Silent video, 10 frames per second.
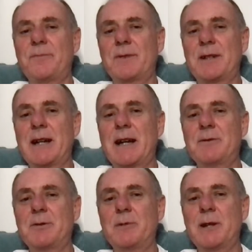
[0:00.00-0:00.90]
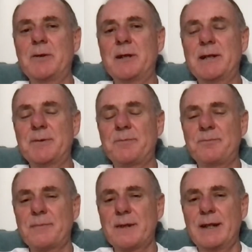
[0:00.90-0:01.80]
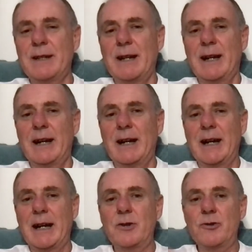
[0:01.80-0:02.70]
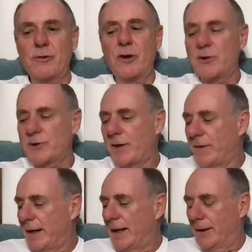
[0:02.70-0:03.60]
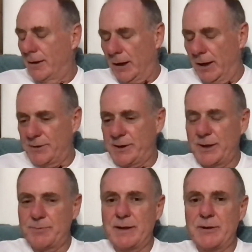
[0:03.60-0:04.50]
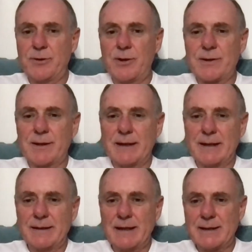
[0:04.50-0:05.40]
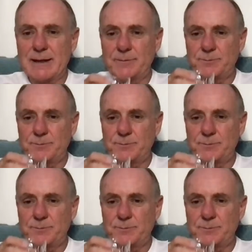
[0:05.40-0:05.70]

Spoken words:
that I've uploaded, and draws on that, draws on that data